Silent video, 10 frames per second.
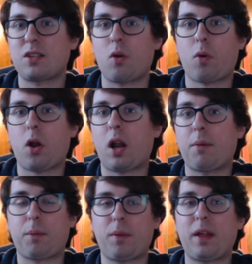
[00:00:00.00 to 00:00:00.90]
We're not
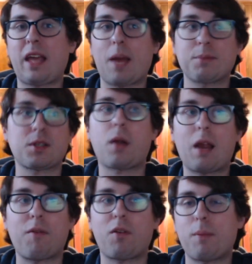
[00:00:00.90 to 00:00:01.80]
able to play games. I'm not
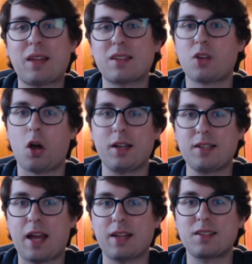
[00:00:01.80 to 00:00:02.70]
able to make this
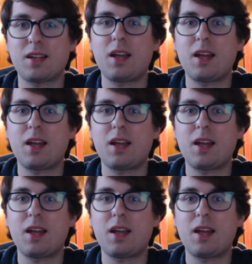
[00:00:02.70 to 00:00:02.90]
content.